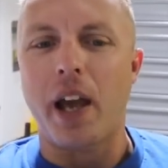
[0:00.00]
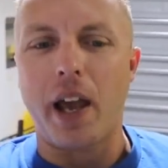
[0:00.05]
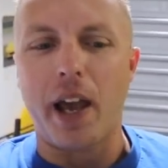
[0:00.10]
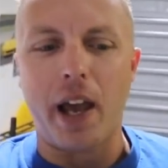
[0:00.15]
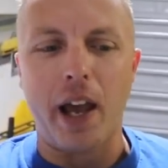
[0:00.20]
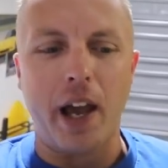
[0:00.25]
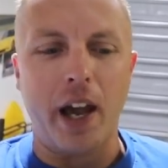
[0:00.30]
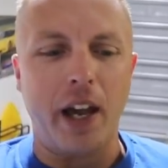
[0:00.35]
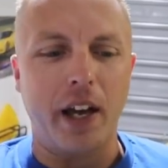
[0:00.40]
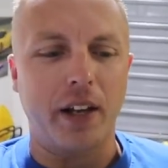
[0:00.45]

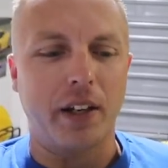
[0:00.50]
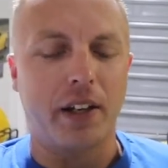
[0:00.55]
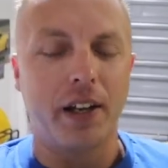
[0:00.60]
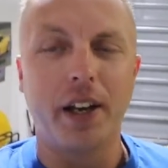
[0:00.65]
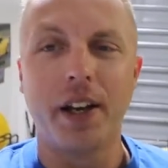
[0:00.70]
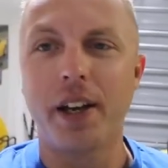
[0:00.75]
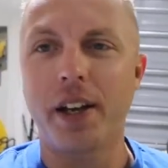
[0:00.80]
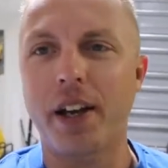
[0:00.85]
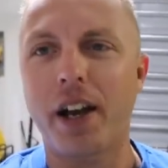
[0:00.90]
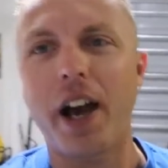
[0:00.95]
And
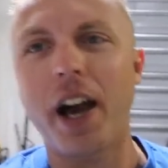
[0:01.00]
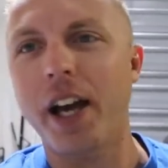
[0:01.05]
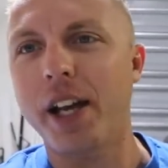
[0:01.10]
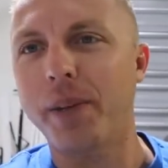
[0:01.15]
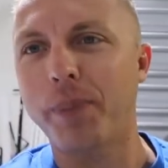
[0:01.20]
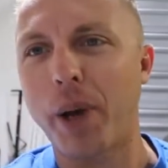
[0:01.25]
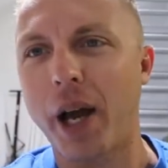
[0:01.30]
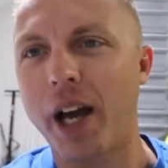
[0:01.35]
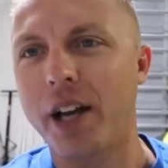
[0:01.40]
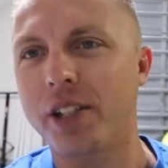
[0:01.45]
I
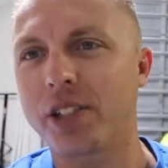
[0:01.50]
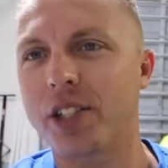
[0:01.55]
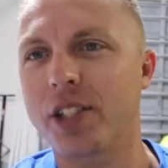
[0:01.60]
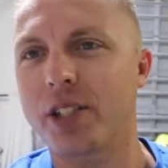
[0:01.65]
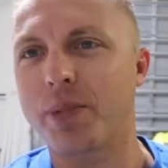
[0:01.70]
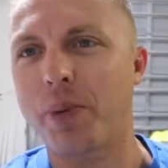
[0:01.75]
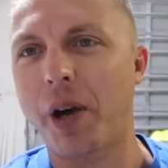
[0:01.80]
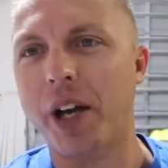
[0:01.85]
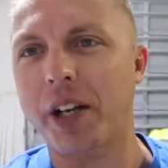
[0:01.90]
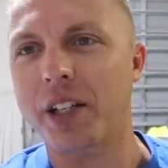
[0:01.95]
had my house
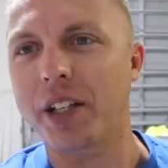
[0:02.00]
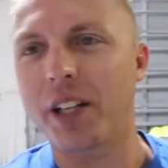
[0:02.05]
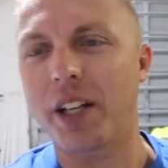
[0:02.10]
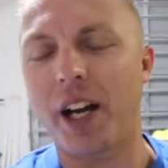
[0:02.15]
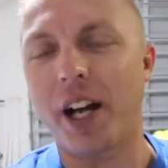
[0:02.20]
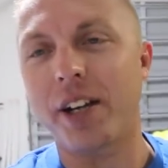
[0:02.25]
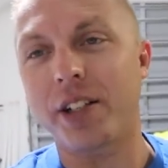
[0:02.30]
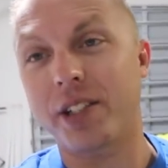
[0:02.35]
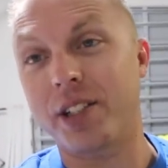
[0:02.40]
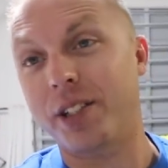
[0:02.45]
inspected. The
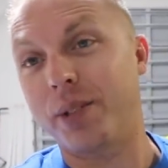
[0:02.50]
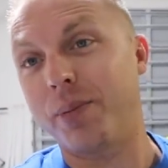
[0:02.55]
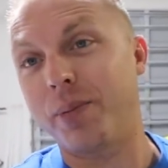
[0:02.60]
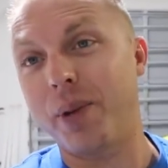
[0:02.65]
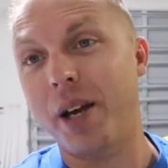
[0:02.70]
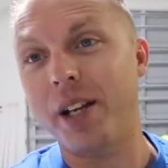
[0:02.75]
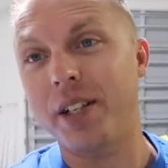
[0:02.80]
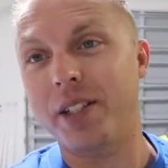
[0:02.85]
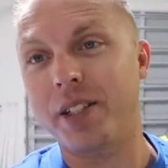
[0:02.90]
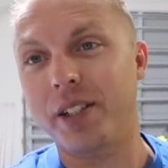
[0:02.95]
house is
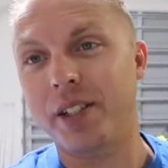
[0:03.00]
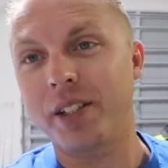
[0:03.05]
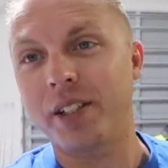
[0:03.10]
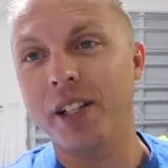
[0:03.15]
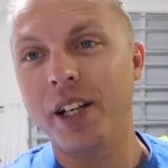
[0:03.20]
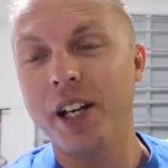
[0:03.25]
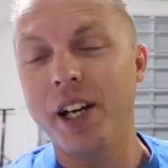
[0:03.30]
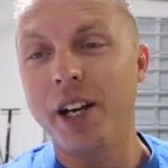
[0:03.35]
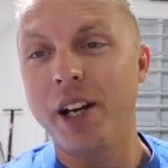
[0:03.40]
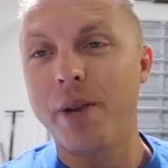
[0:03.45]

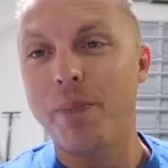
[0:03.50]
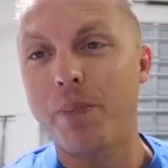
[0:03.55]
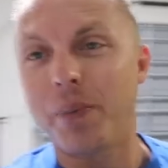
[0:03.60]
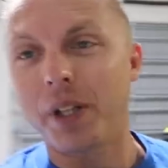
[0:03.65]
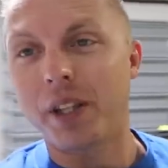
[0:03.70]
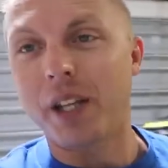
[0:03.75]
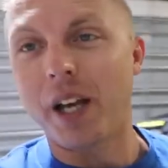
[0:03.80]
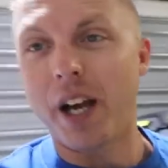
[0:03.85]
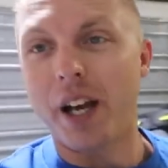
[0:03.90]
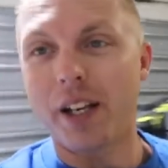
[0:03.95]
amazing.
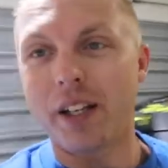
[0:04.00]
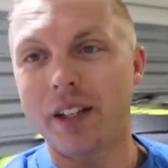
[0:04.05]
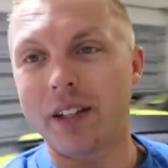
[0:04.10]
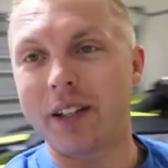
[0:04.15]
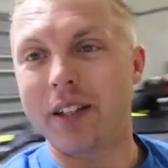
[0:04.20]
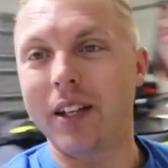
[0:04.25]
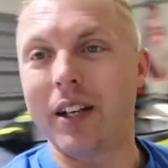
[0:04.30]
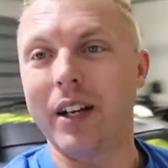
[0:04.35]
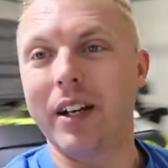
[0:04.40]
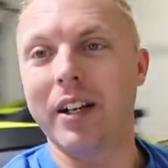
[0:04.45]
But
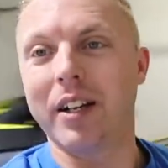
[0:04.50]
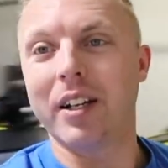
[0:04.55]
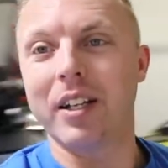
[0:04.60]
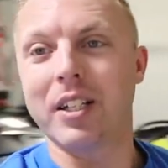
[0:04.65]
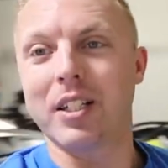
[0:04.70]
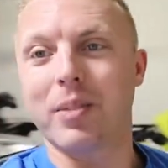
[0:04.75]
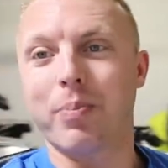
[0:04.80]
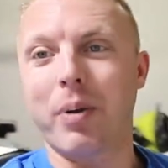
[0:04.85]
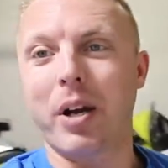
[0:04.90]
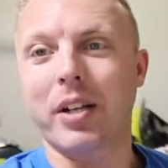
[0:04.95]
then the
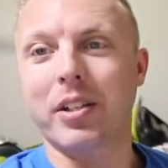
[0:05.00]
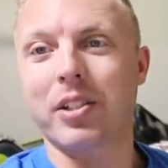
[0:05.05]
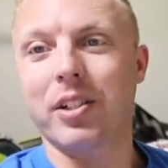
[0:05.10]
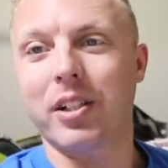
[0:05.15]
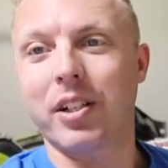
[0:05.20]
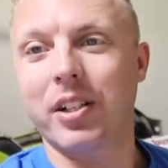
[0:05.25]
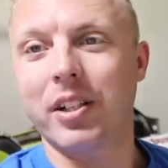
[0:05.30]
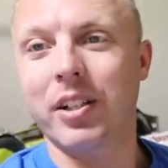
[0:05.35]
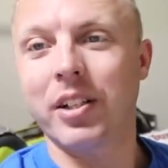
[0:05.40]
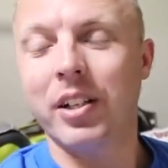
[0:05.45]

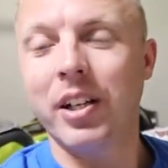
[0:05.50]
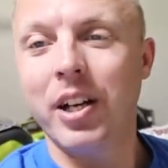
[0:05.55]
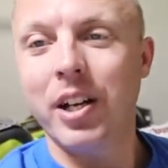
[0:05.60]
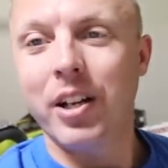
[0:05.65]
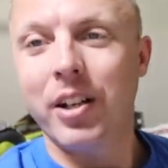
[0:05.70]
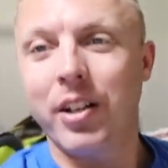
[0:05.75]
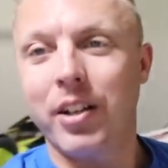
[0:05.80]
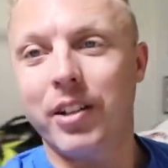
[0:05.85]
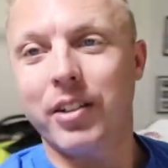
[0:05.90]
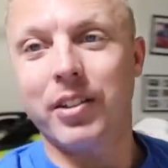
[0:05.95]

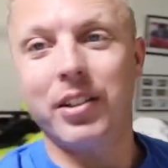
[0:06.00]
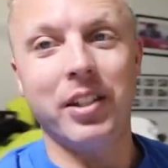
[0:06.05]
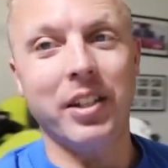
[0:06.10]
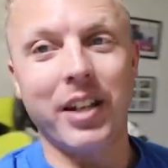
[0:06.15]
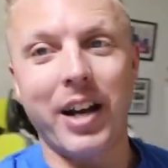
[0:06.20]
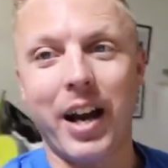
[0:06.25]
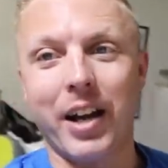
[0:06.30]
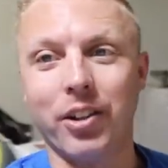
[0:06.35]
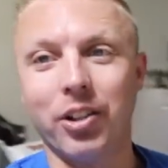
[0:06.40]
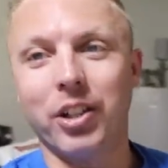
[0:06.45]
inspector did
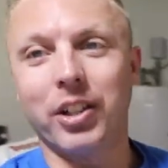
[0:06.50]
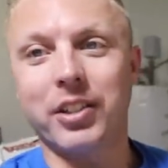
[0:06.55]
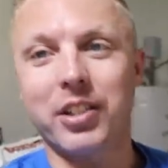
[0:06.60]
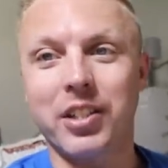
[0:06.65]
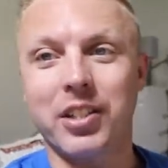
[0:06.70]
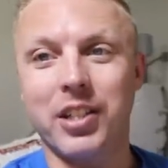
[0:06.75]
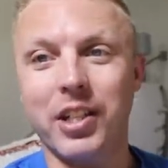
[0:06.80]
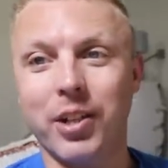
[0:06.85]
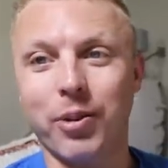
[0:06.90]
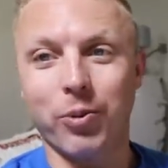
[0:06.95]
not look to
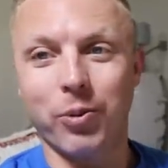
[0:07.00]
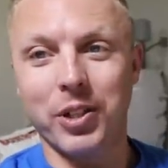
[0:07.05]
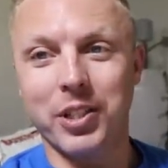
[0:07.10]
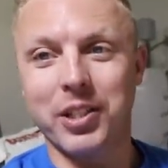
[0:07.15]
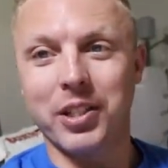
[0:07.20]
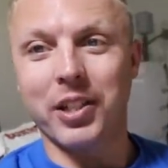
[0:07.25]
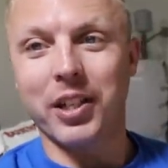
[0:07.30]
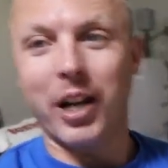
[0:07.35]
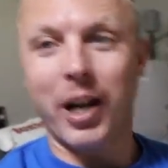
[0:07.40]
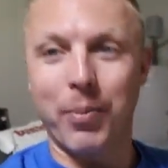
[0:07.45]
see it
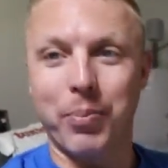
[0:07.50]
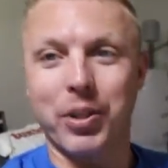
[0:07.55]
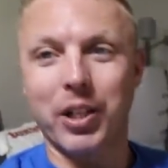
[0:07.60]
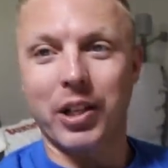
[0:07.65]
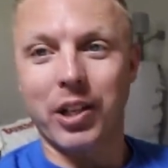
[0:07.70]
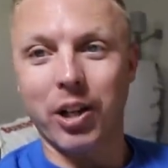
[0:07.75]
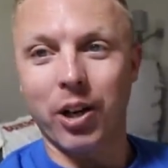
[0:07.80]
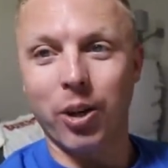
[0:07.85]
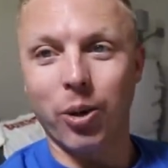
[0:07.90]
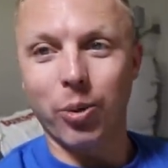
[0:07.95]
wasn't up to
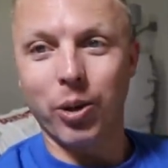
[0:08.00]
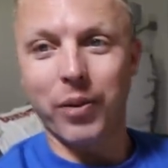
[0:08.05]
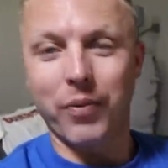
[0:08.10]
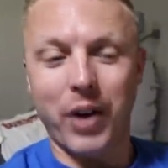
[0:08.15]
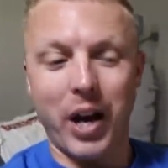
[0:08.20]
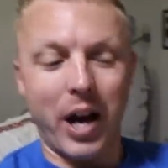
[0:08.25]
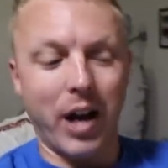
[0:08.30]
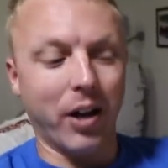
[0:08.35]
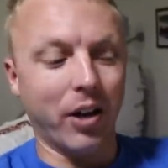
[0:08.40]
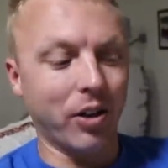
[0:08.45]
code of
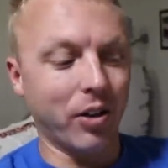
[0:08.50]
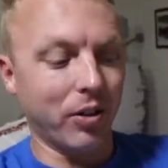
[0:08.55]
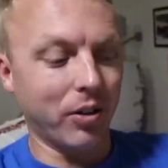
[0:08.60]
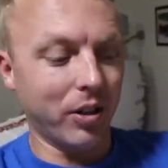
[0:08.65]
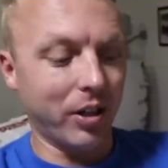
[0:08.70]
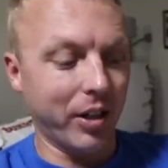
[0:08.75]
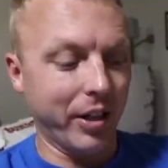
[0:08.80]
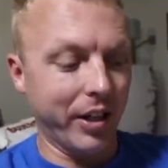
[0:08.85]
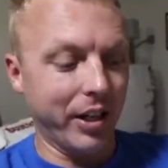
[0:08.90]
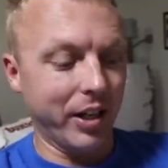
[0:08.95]

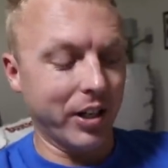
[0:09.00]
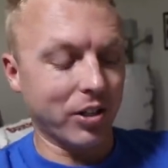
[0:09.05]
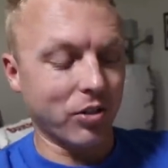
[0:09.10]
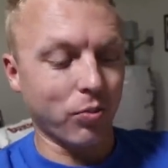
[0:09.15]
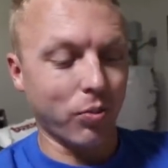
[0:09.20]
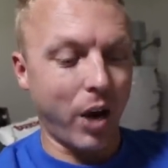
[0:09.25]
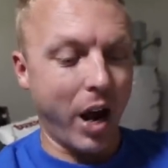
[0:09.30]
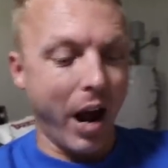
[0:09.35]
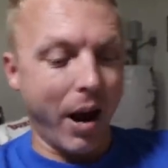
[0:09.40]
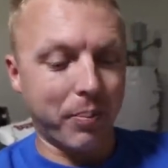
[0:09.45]
how it's
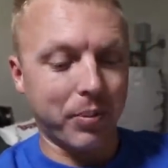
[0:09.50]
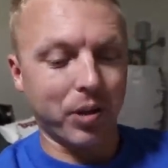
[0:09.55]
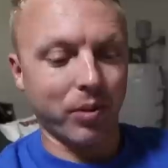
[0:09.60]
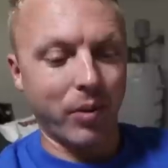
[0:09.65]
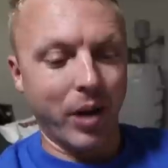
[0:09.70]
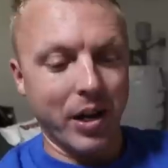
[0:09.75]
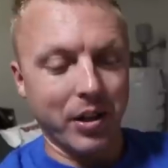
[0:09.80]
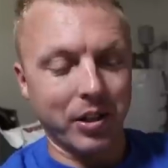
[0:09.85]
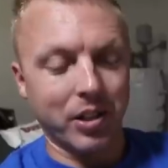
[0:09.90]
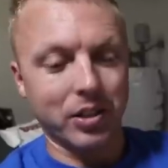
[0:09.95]
wrapped
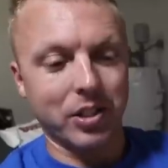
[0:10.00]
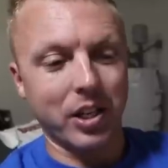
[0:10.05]
around there.